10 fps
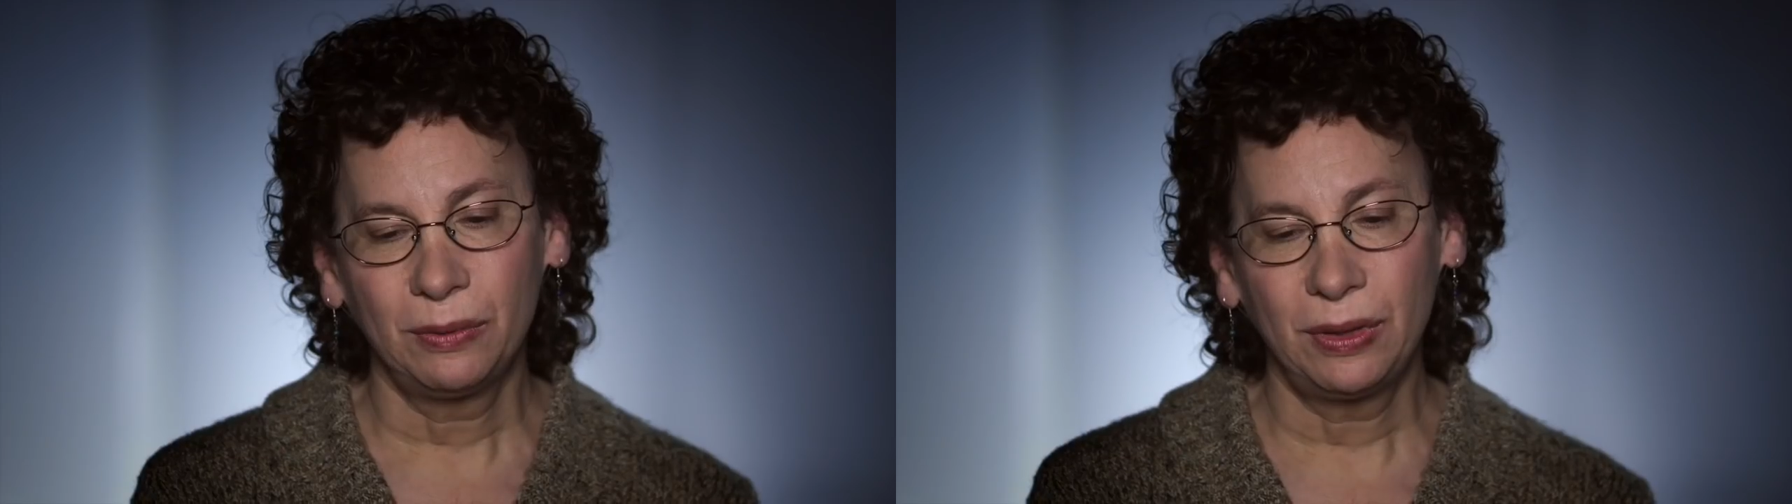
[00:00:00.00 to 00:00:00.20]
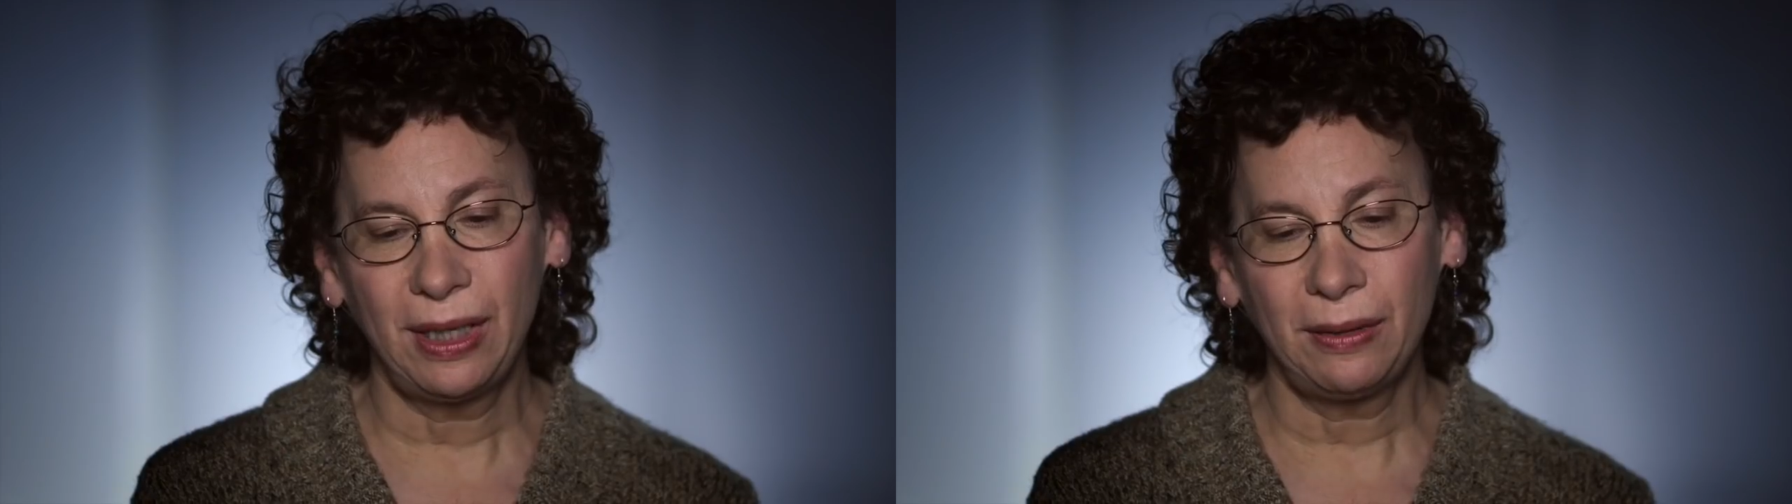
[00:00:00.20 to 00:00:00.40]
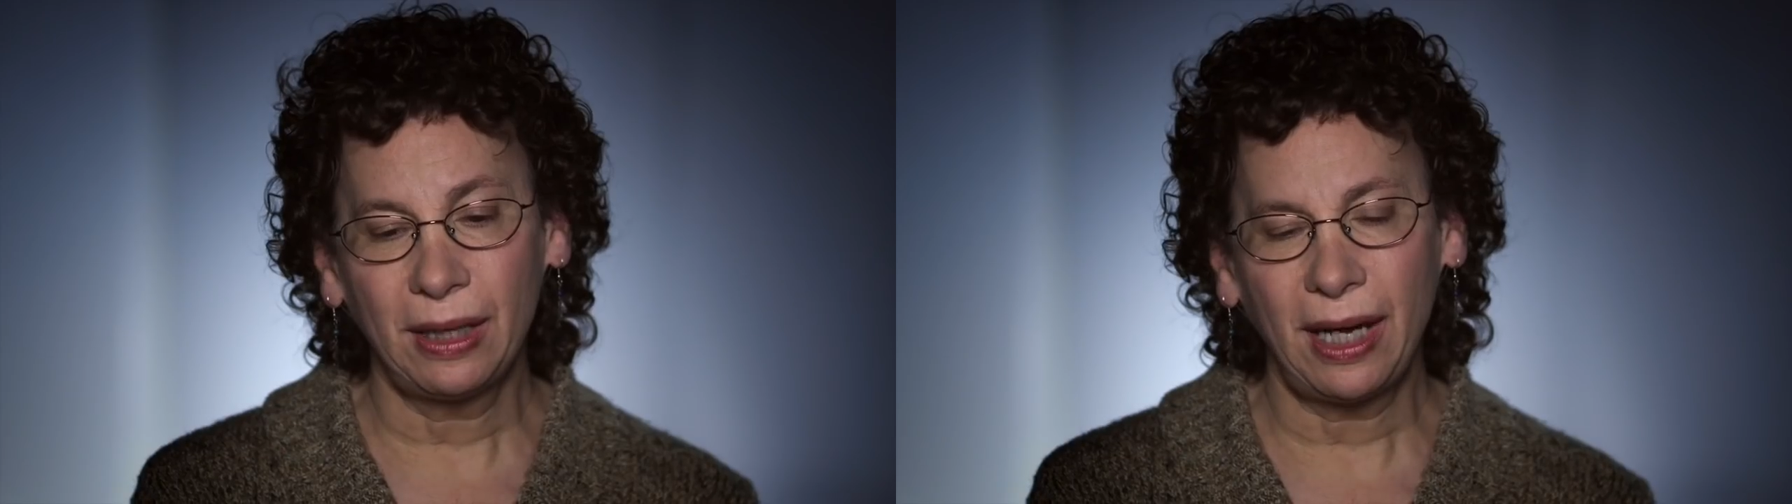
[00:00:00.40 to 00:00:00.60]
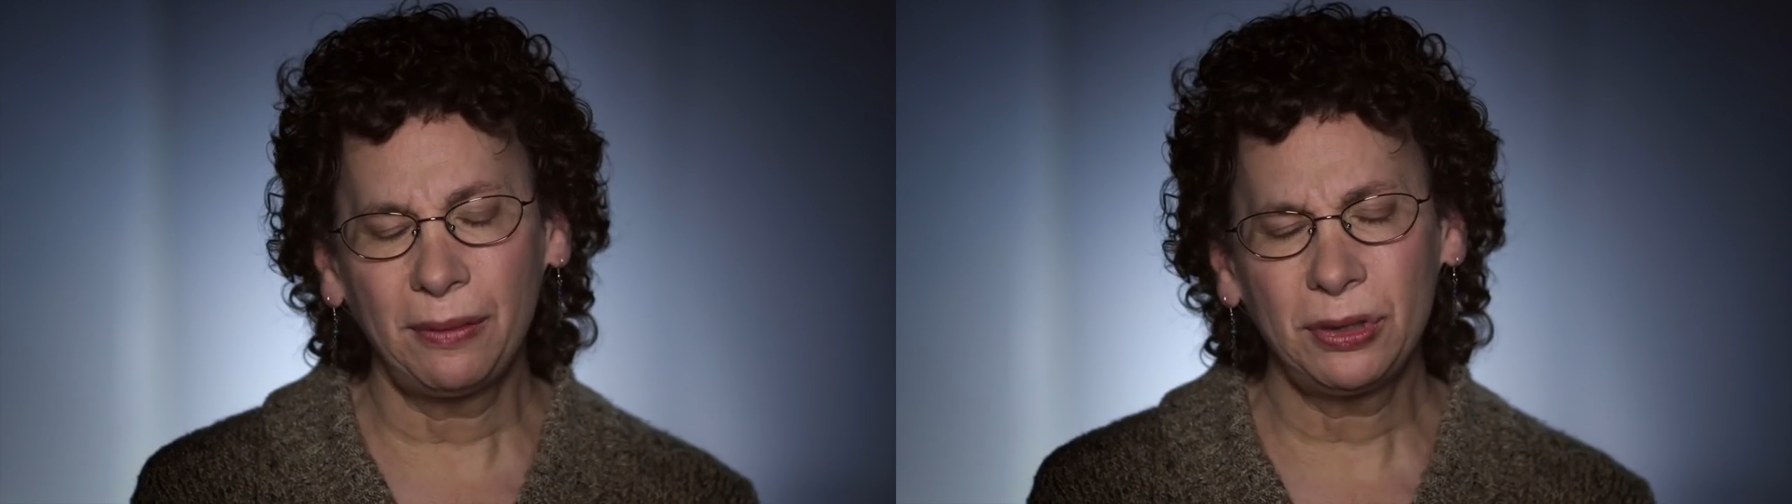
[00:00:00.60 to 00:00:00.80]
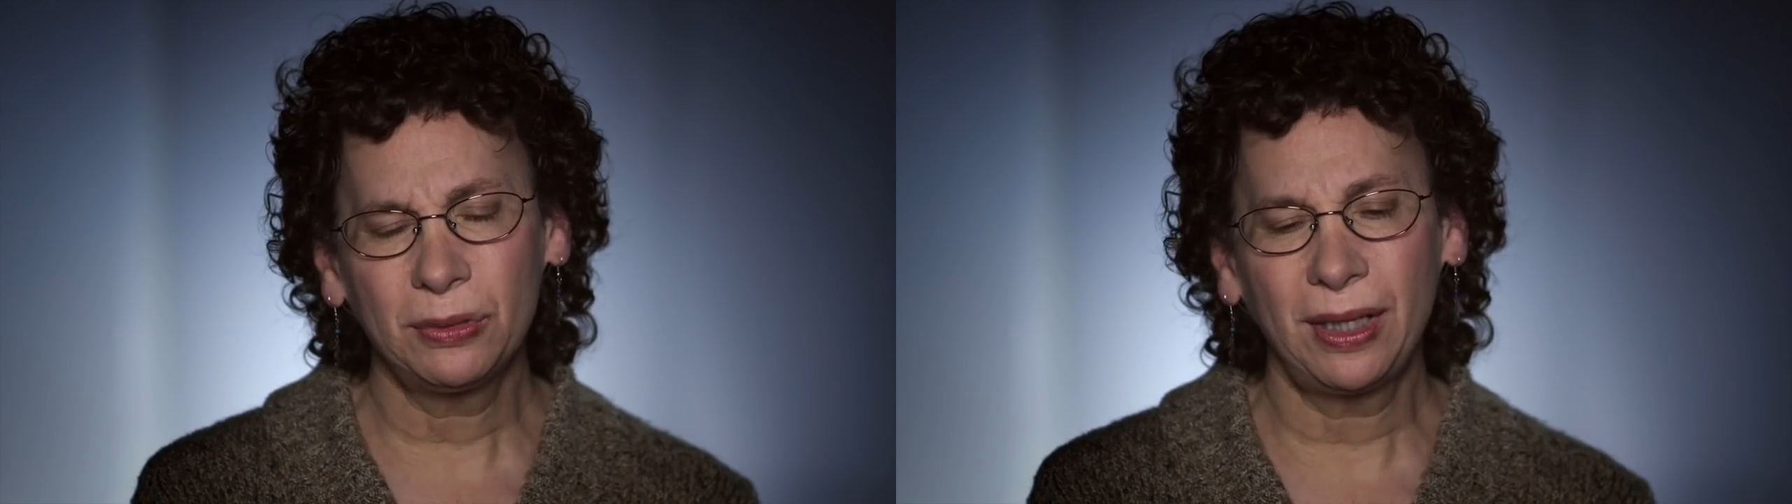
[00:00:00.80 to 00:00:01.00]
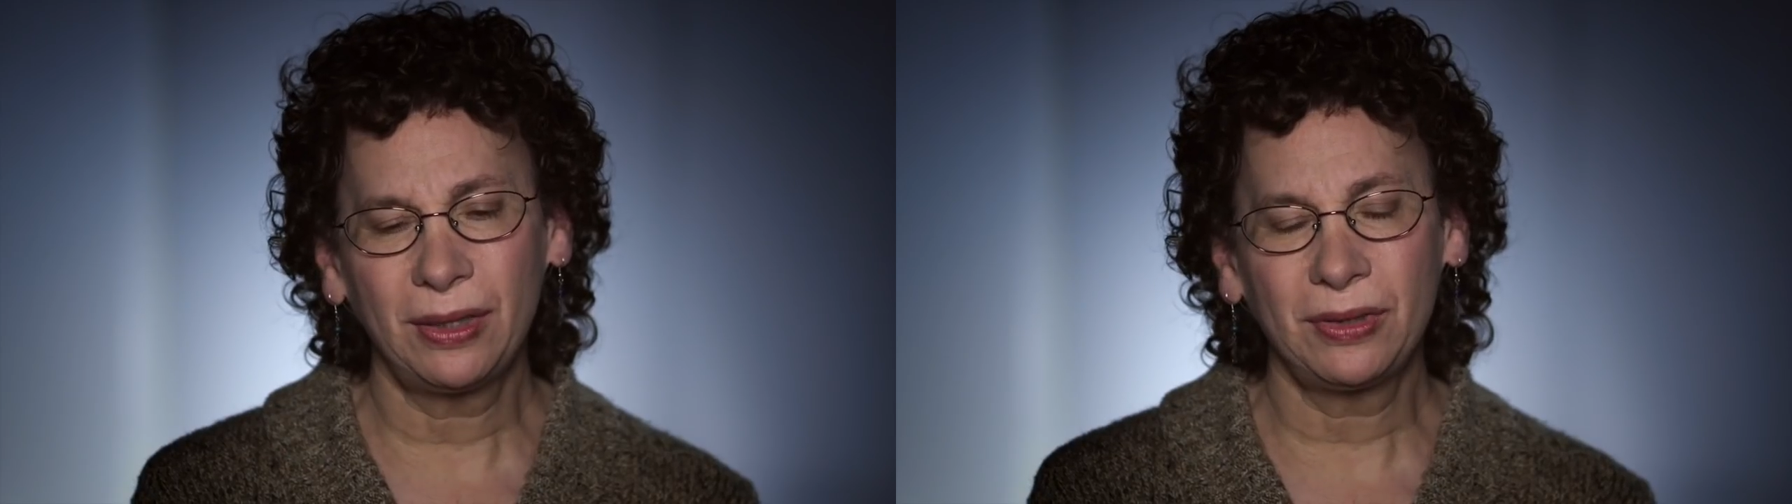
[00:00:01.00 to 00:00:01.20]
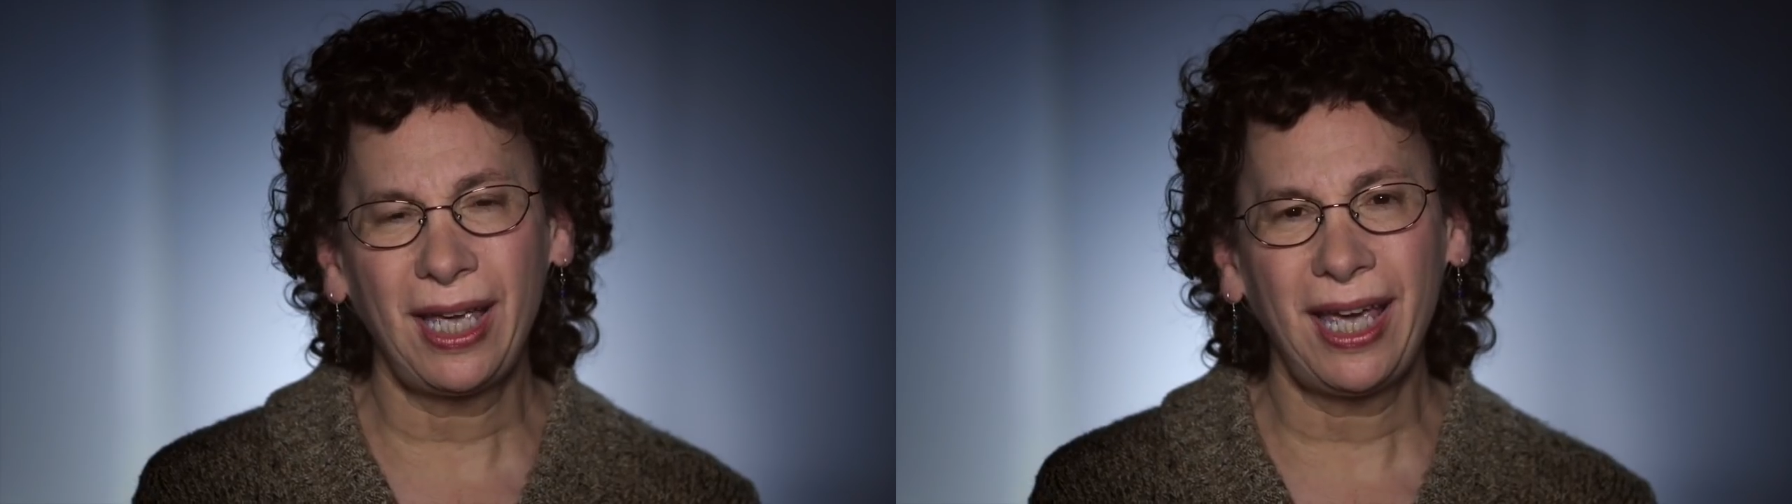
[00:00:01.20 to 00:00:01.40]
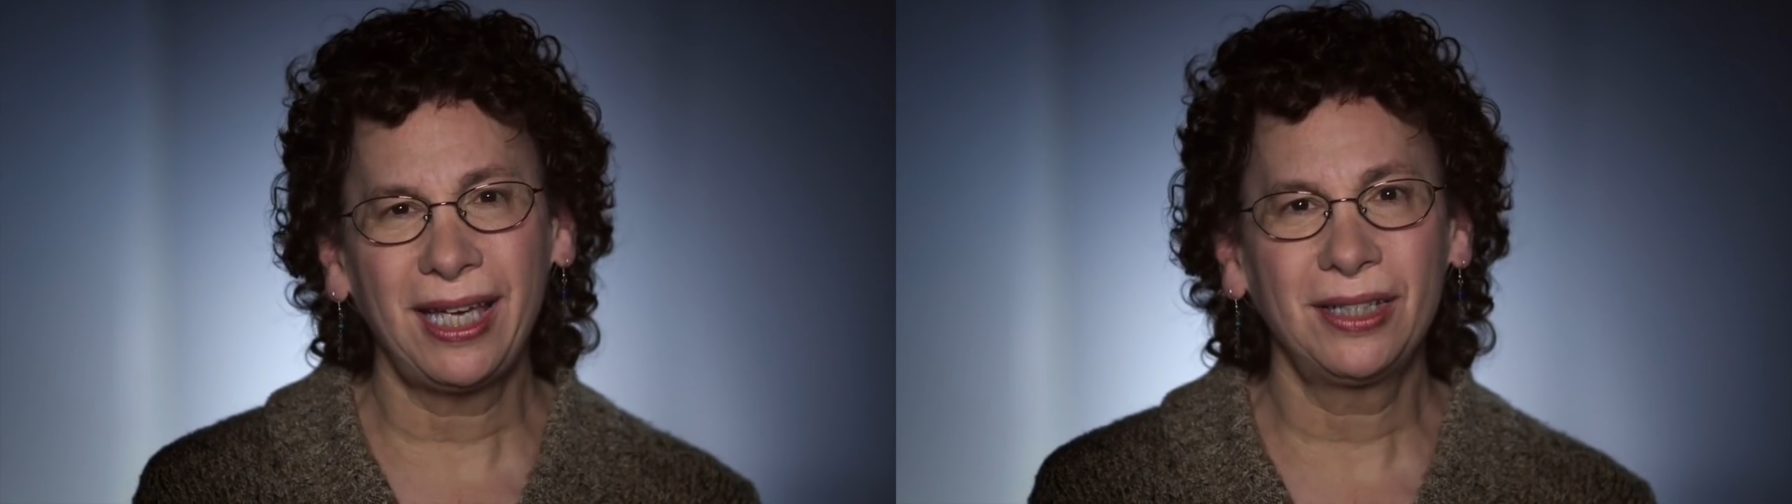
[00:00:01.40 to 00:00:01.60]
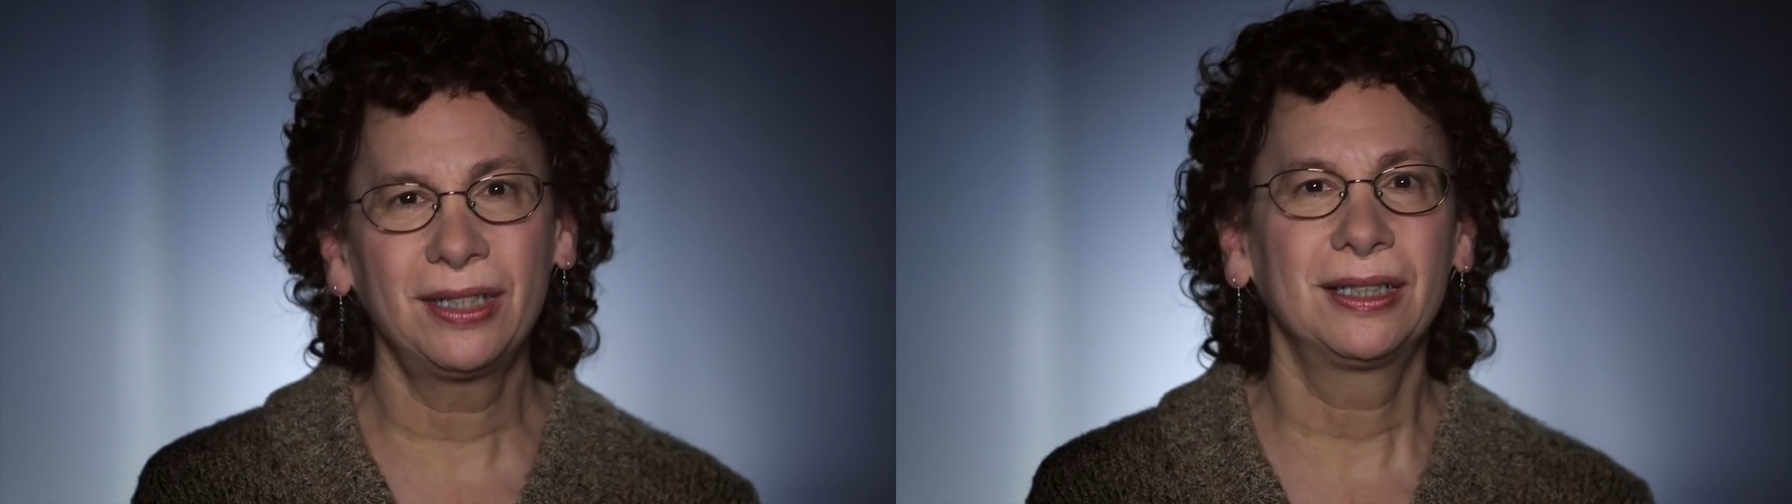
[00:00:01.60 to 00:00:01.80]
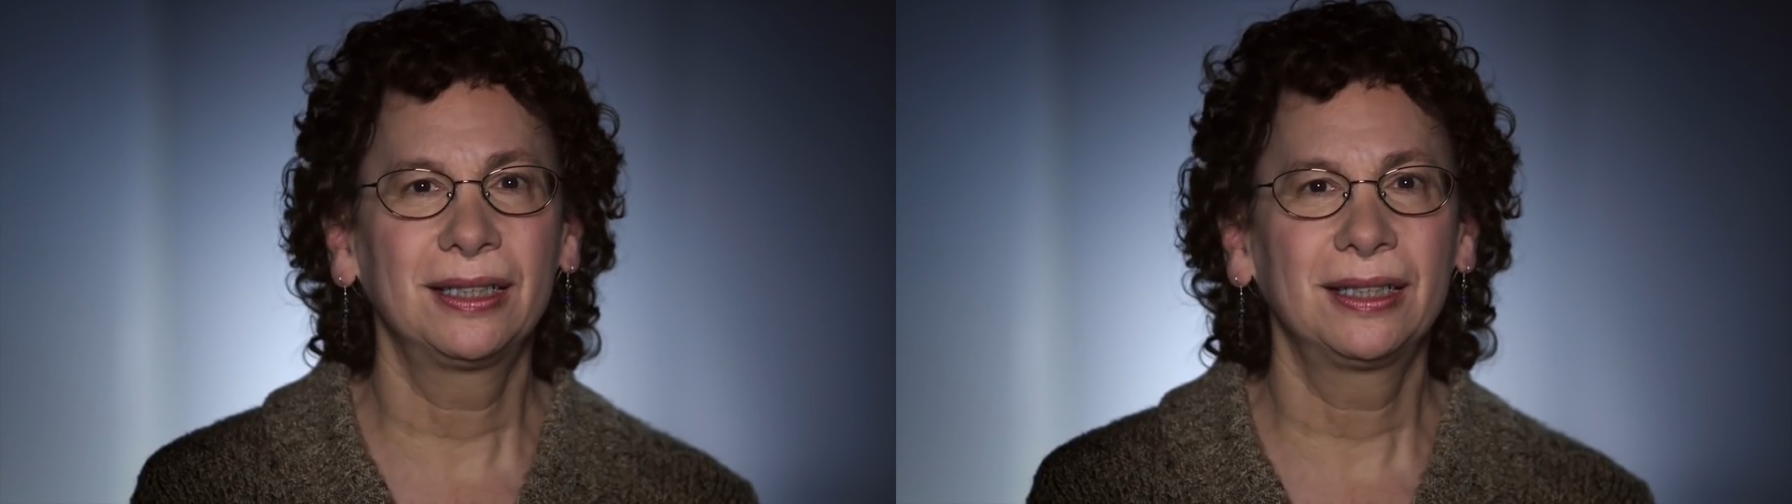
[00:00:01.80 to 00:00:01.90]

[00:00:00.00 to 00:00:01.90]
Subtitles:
When I was around 8,